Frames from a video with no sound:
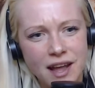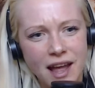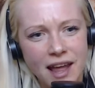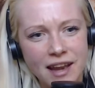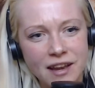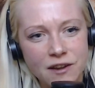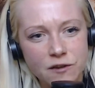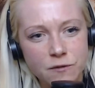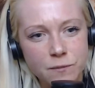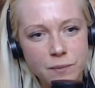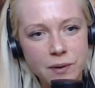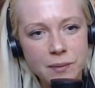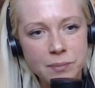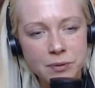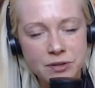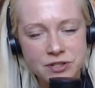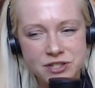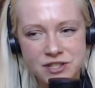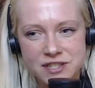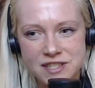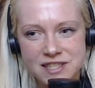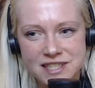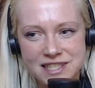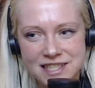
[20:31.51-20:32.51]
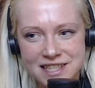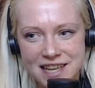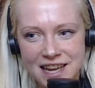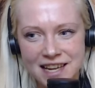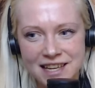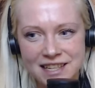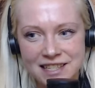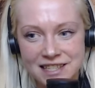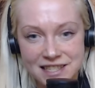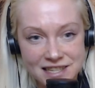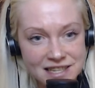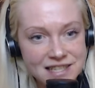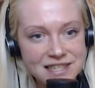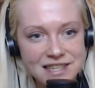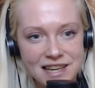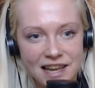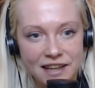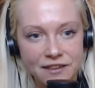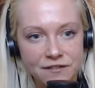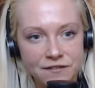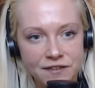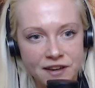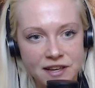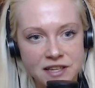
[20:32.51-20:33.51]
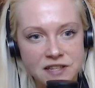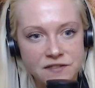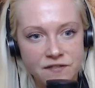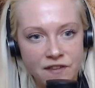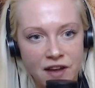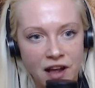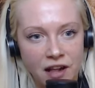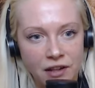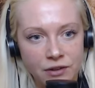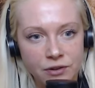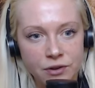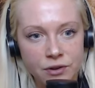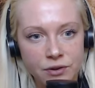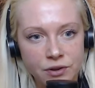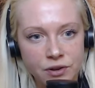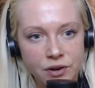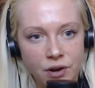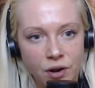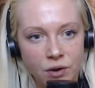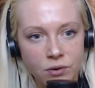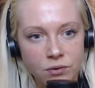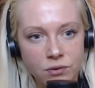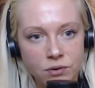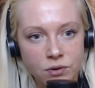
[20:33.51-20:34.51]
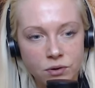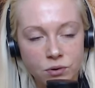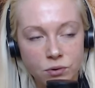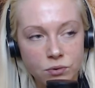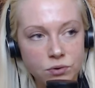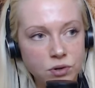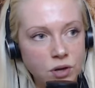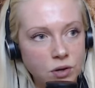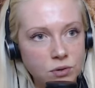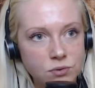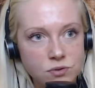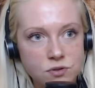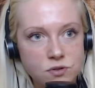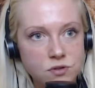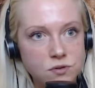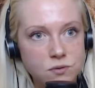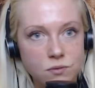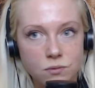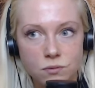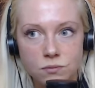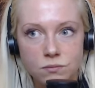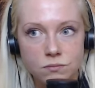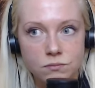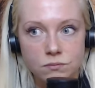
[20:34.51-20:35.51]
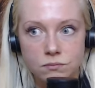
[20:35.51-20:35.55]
And if people just take this at face value, you know, who knows?